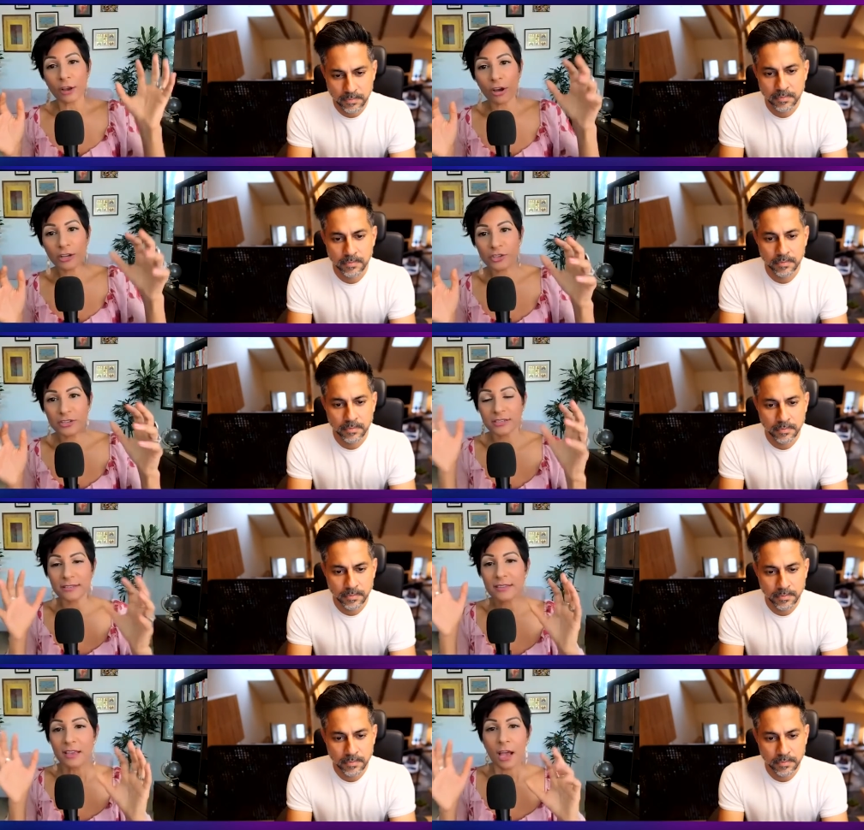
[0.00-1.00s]
Speaker 1: and
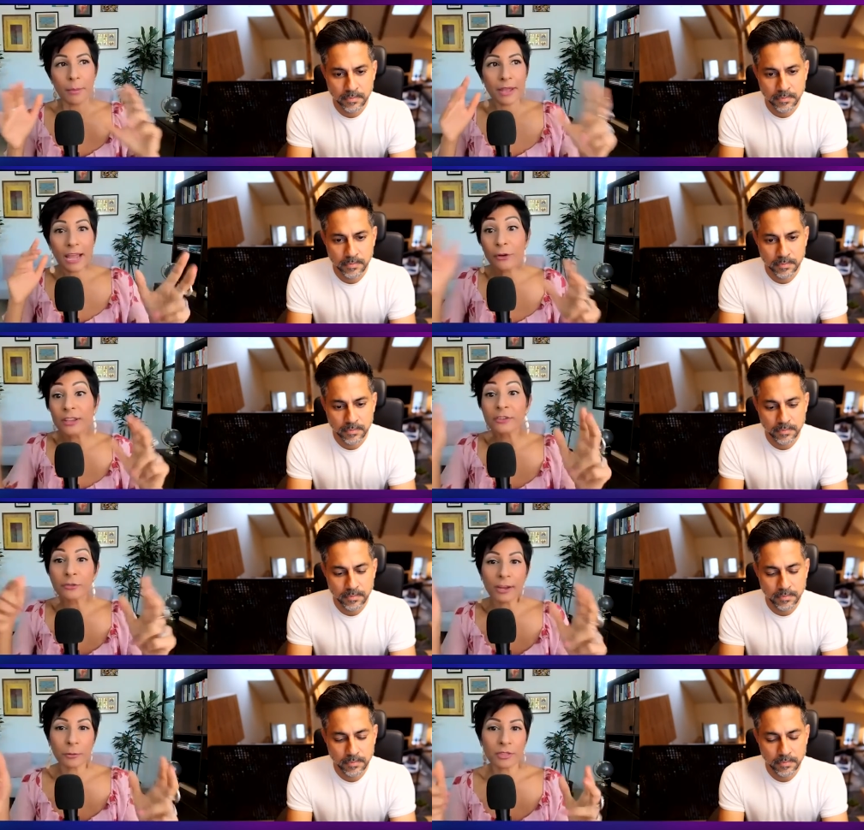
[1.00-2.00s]
consciousness about how to
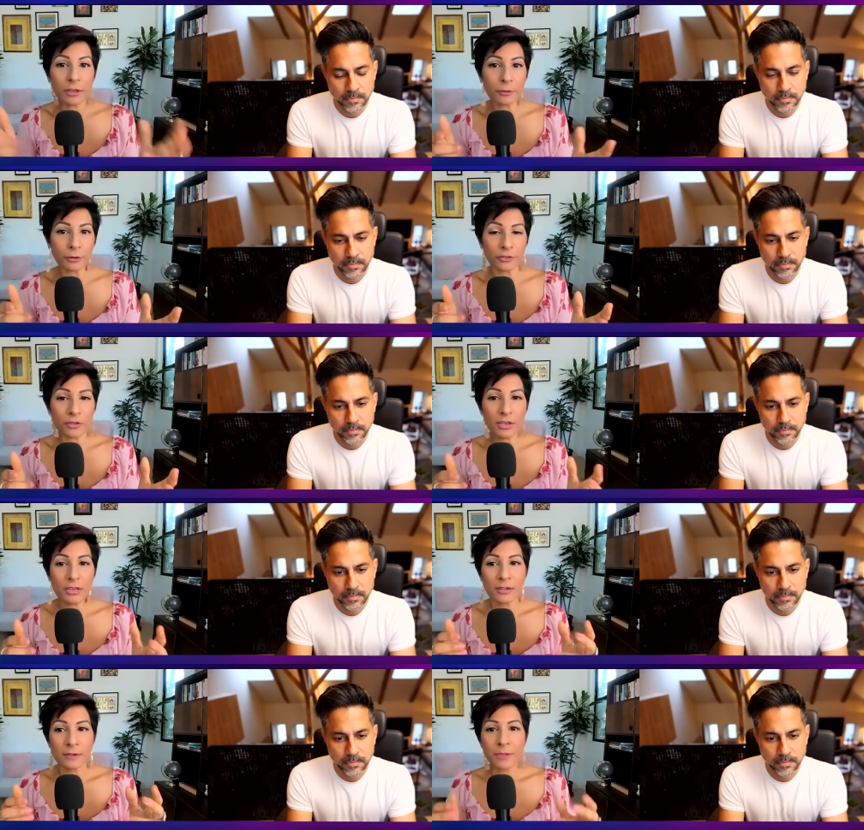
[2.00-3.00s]
interact with others.
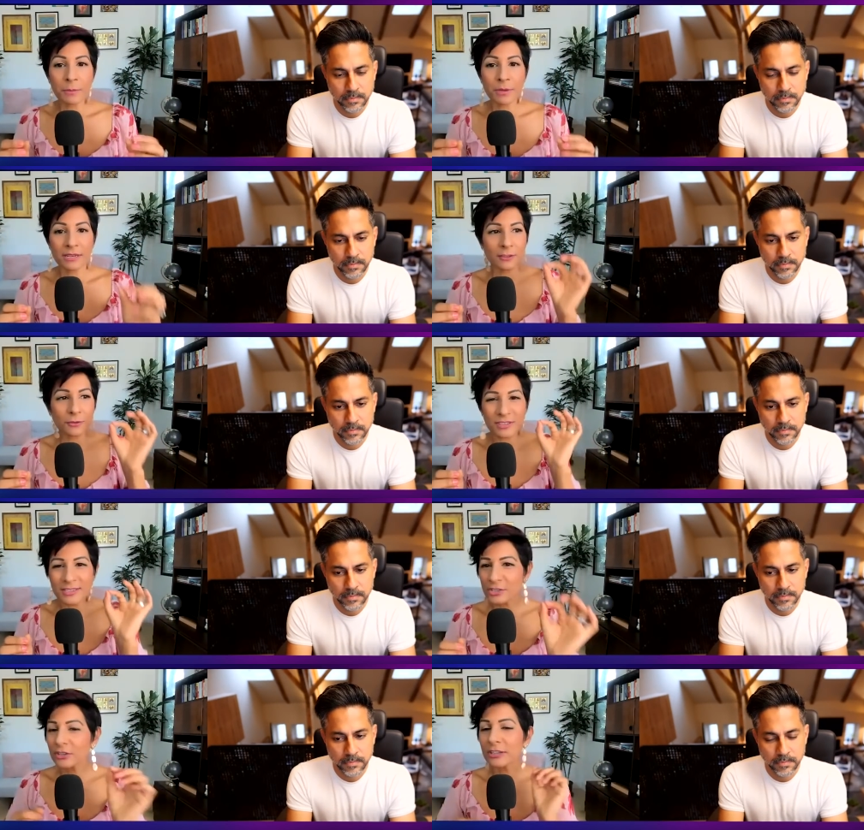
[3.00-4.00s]
But those
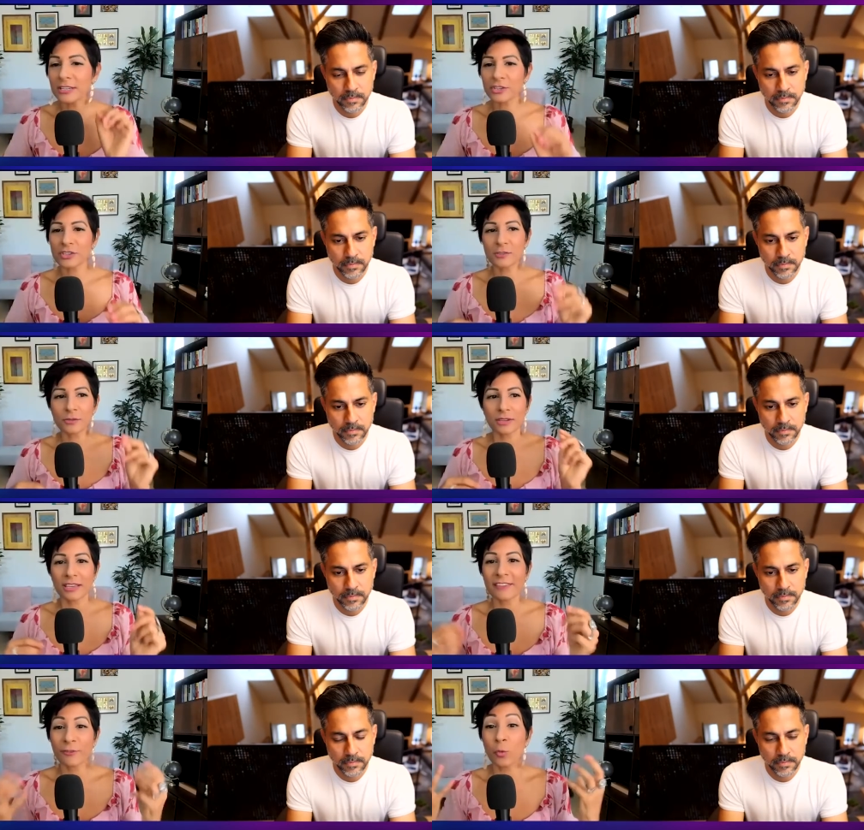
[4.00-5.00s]
initial conditions,
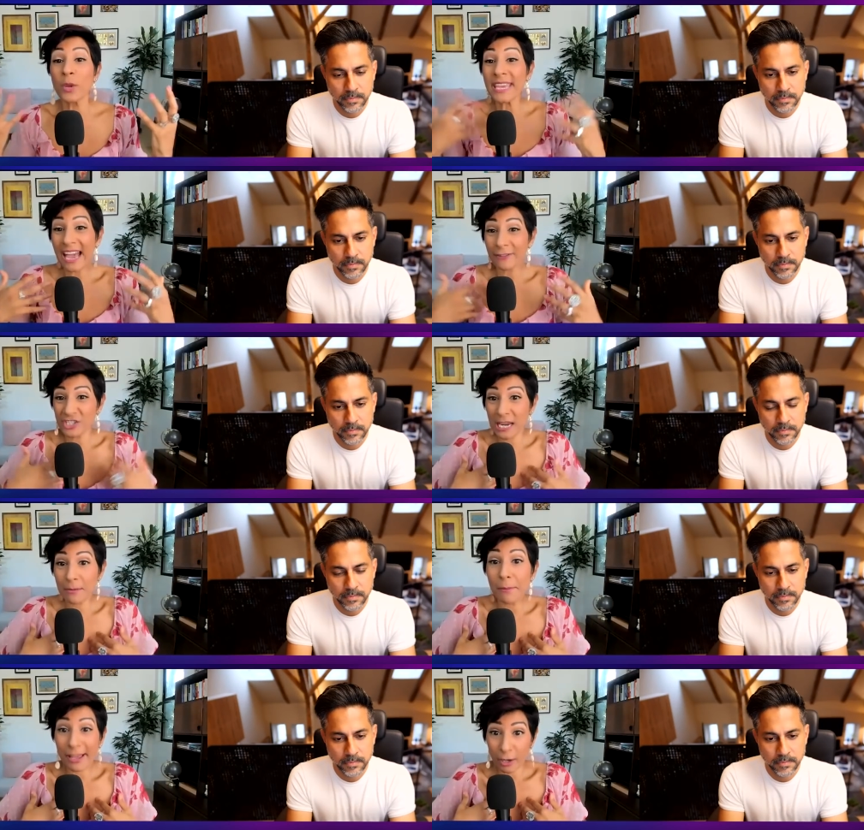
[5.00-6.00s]
if we have
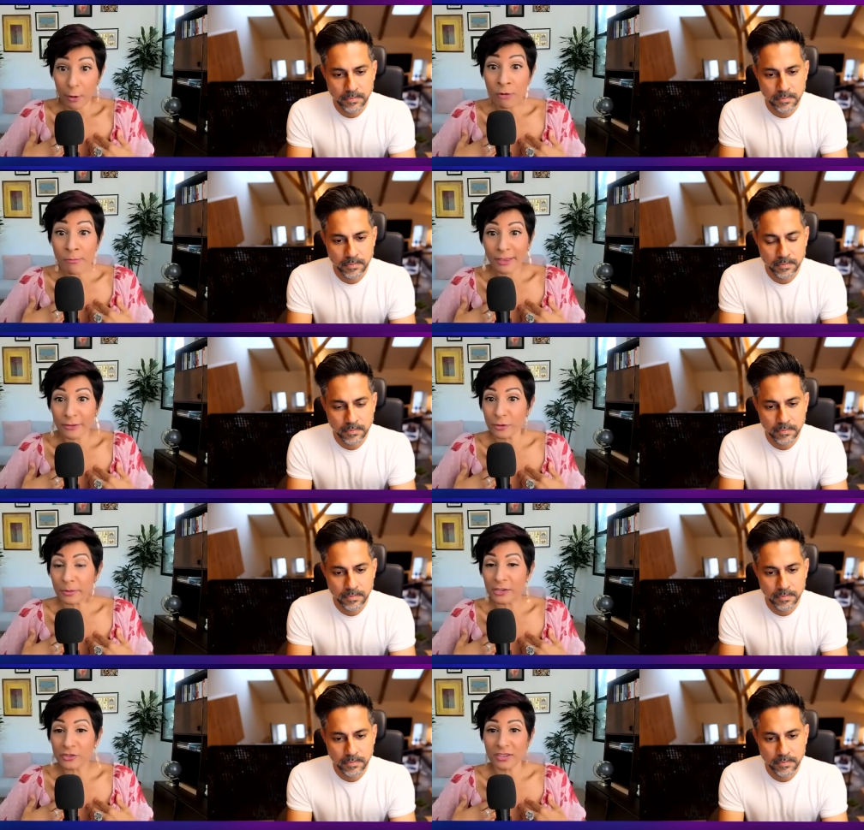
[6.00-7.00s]
shame about our own
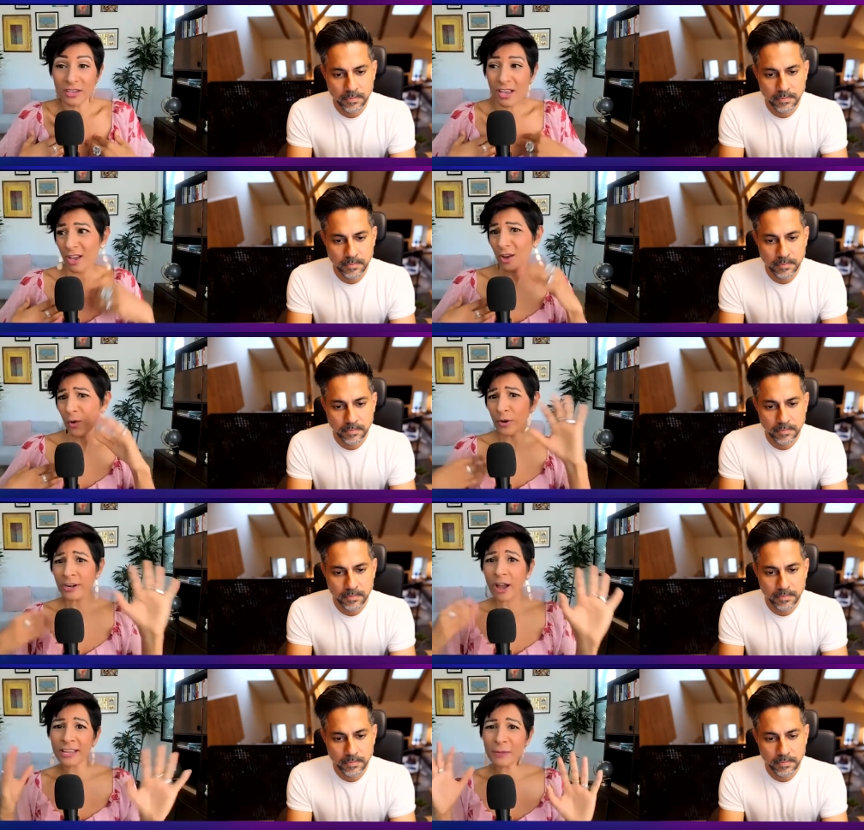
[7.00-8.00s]
masturbation, we're
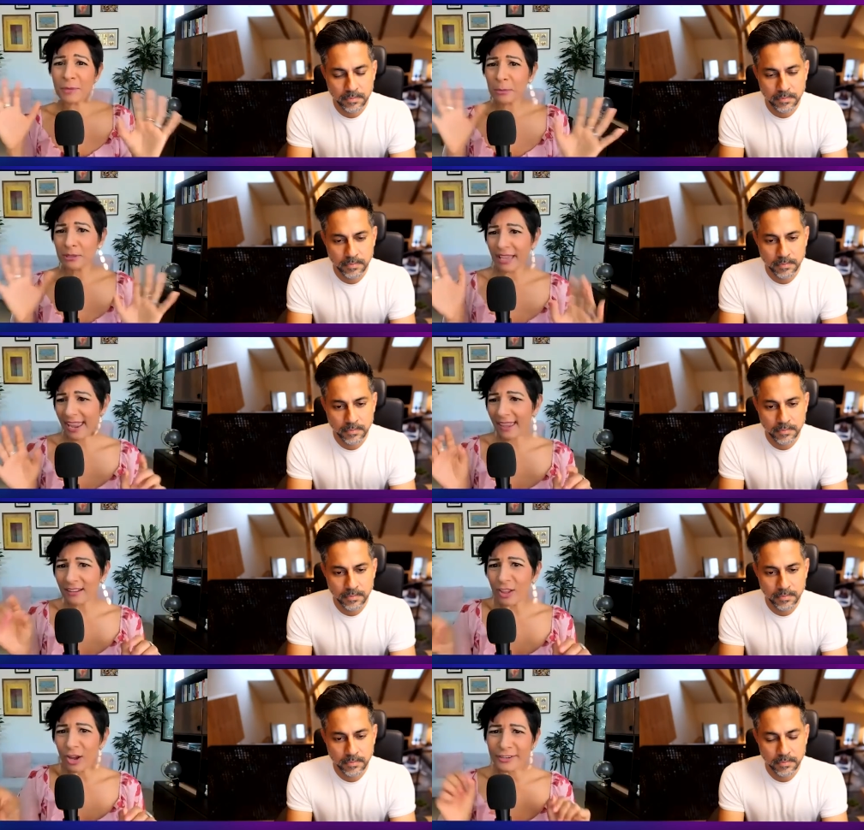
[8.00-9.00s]
not going to be able to
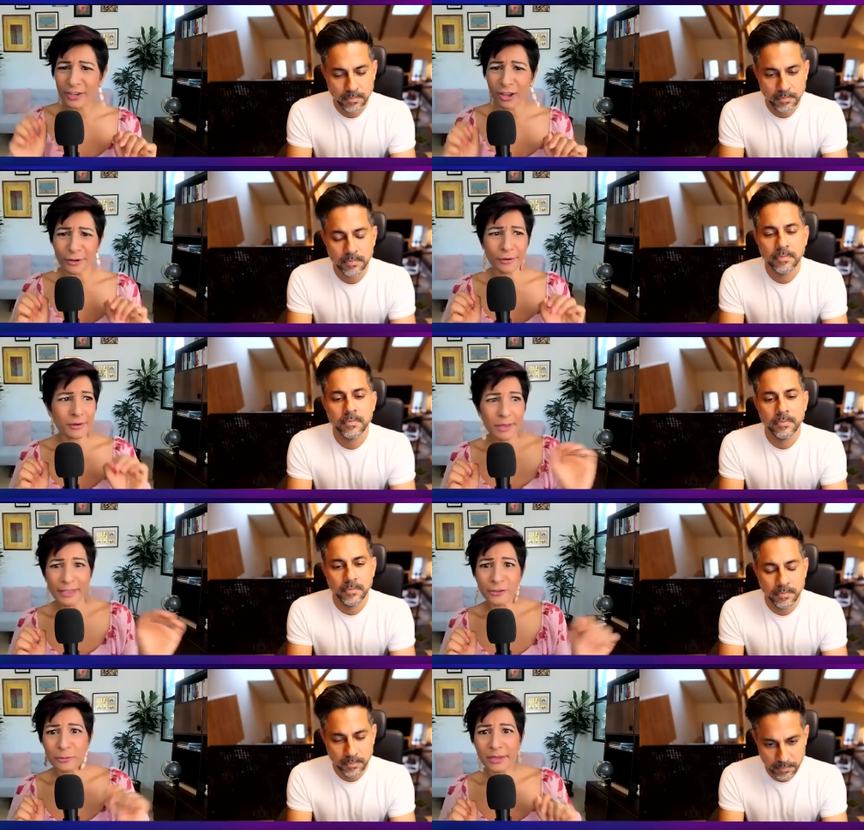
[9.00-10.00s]
handle our daughter
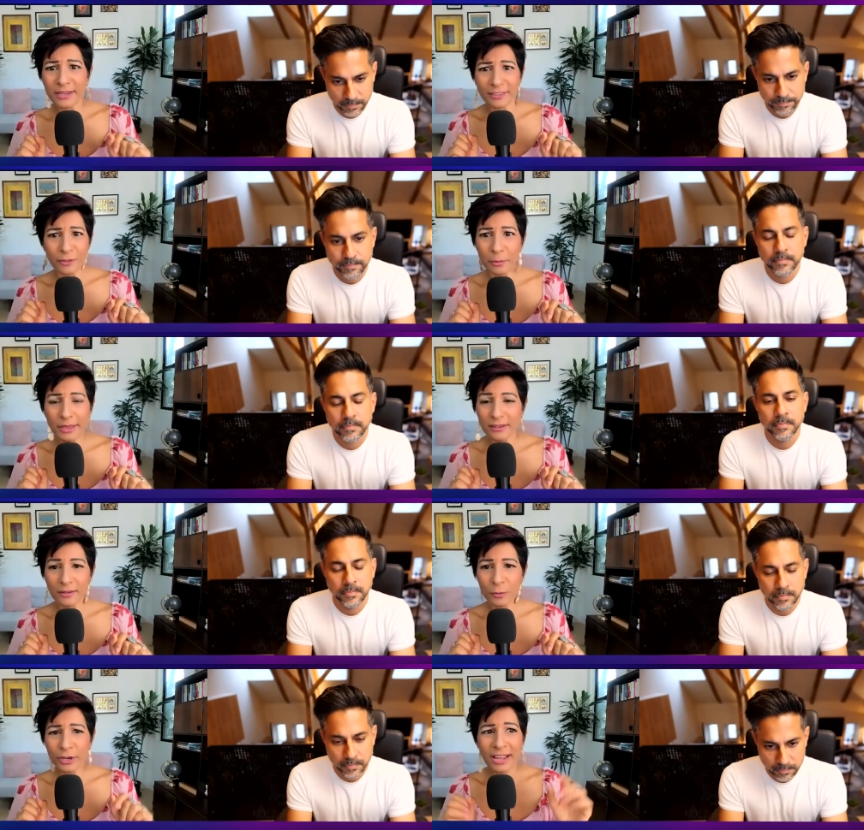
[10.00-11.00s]
masturbating in their bed.
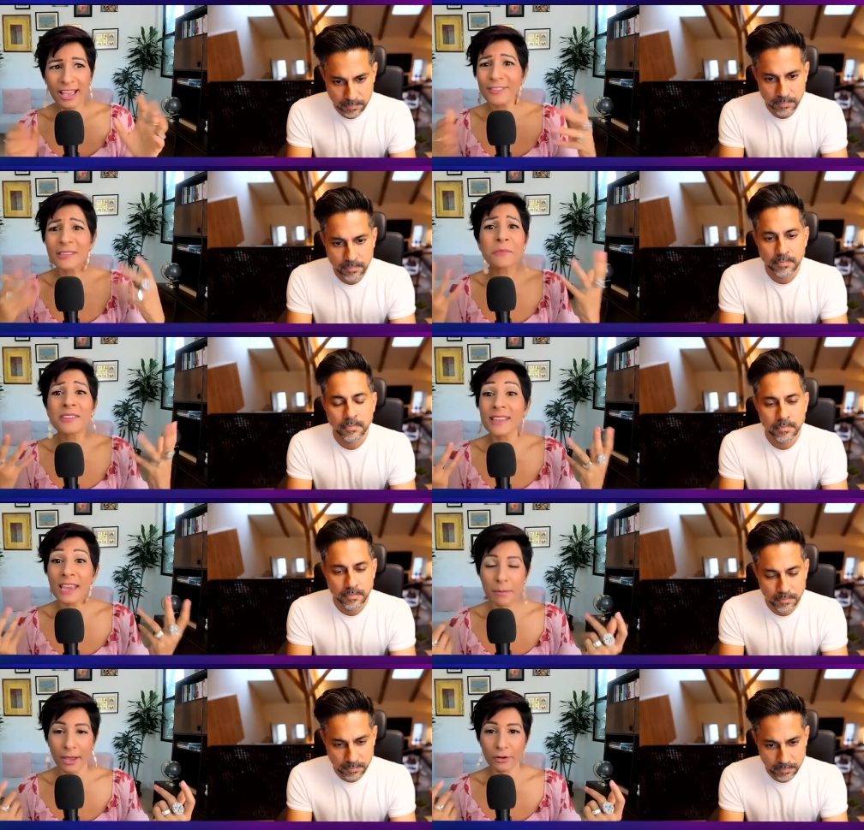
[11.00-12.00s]
We're going to have something to say
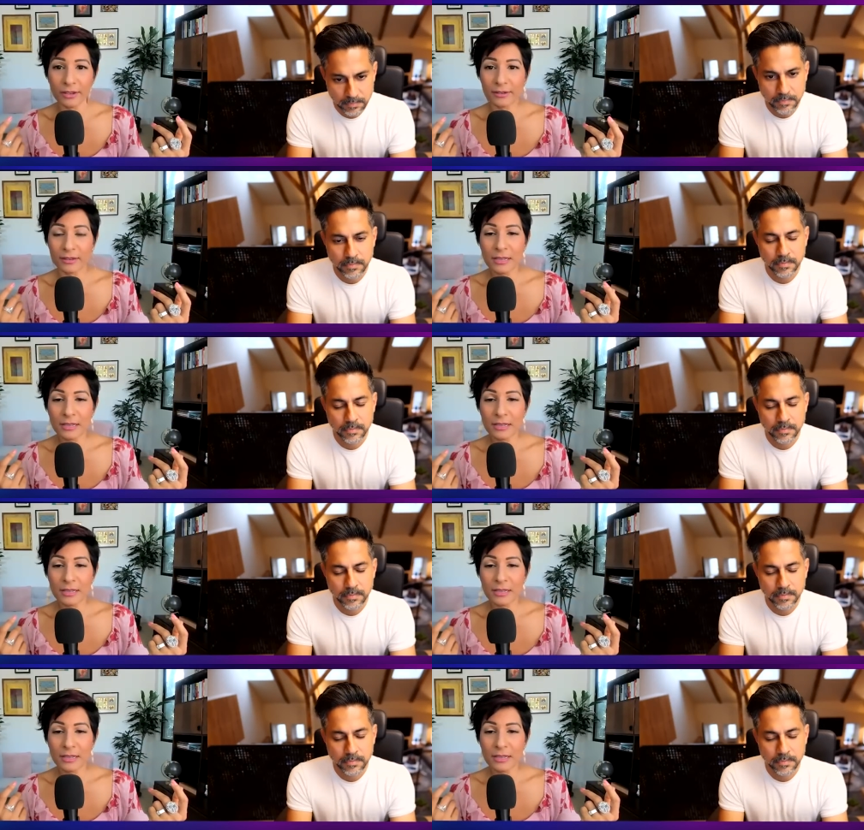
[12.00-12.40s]
about it,